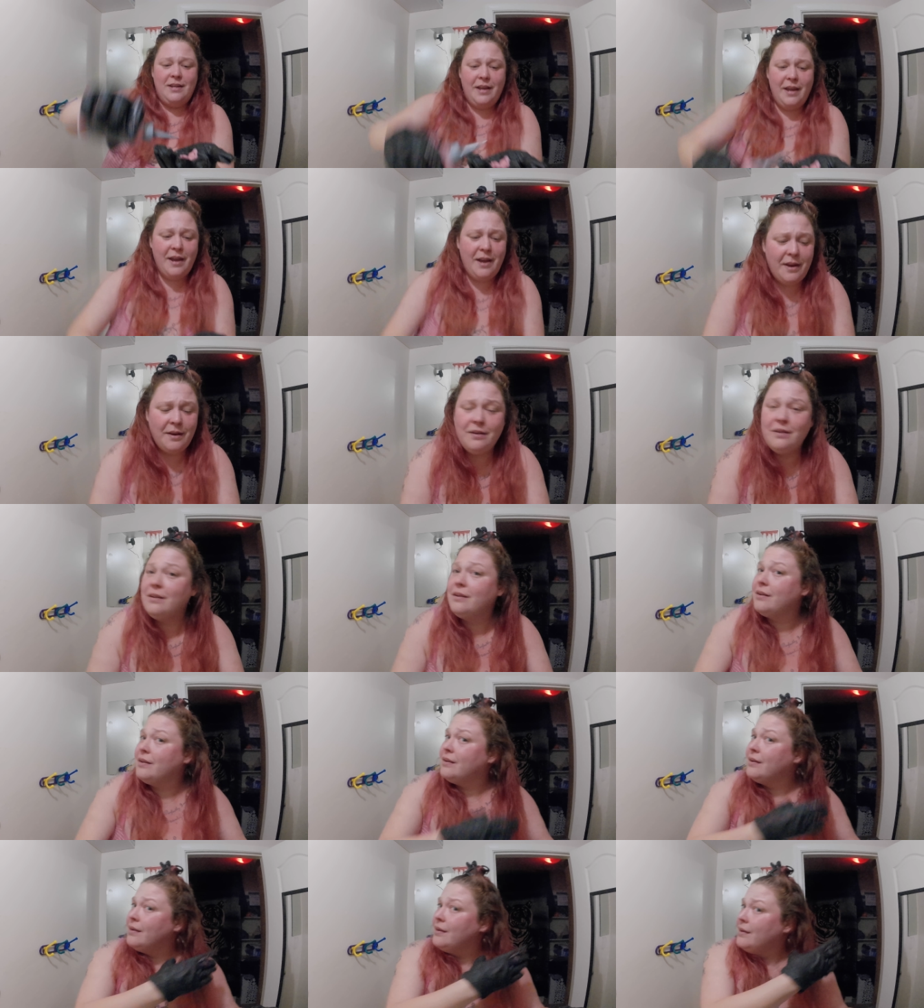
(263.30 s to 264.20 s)
again
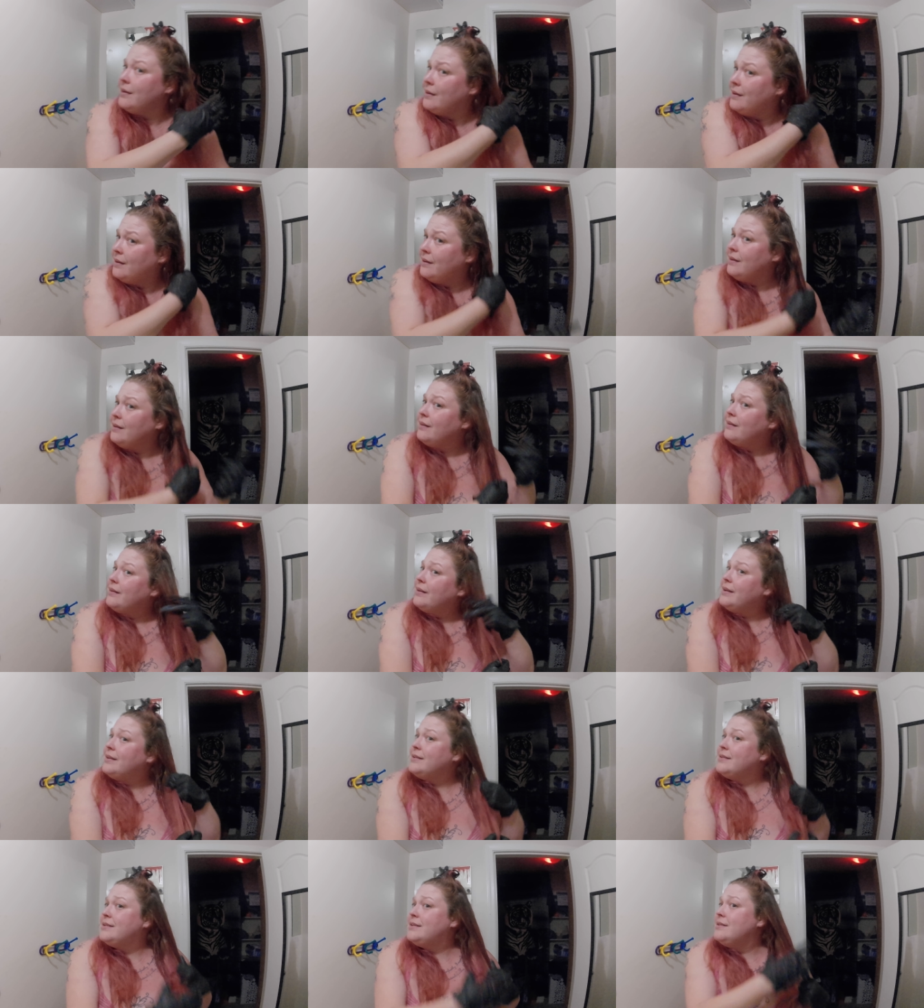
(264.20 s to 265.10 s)

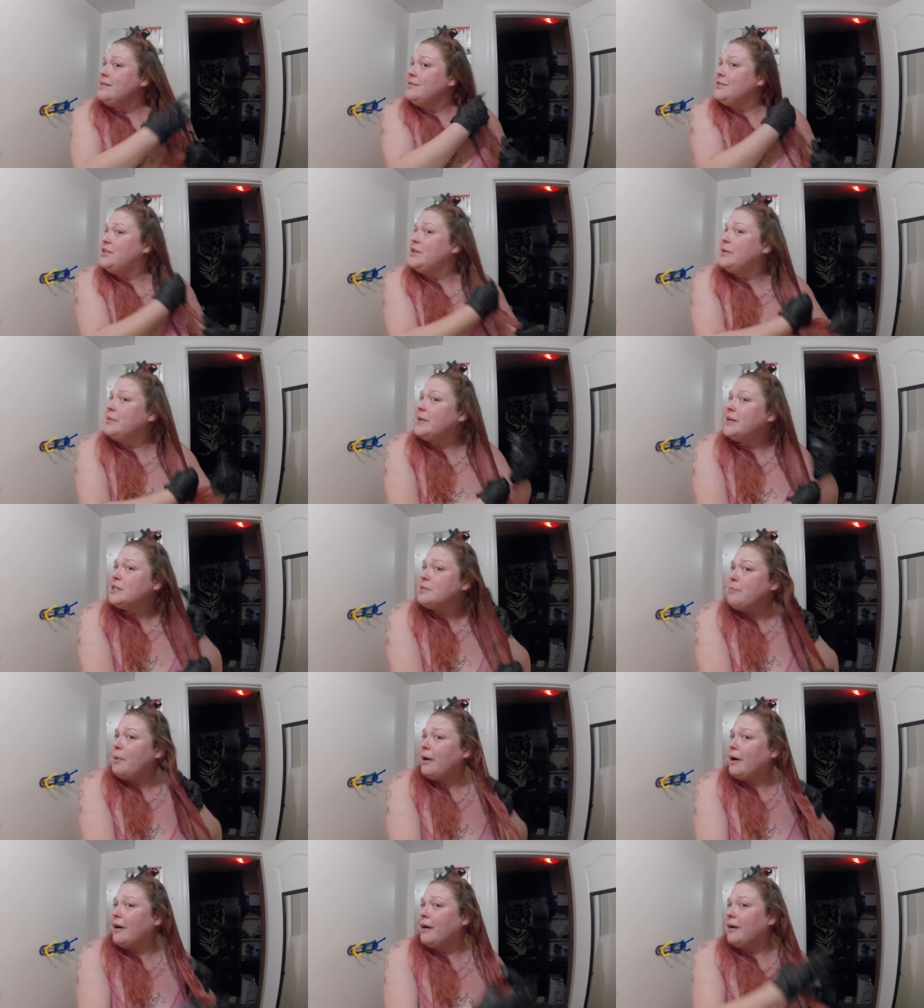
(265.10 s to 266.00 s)
and do this
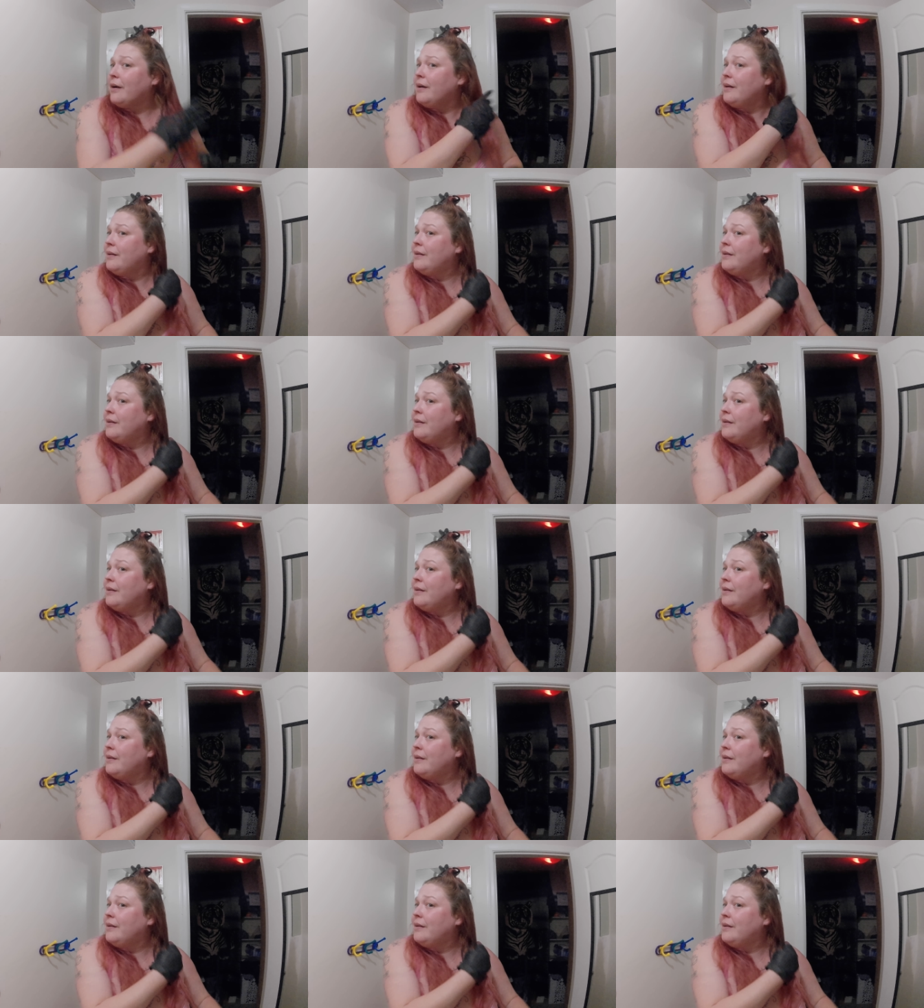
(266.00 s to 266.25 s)
part.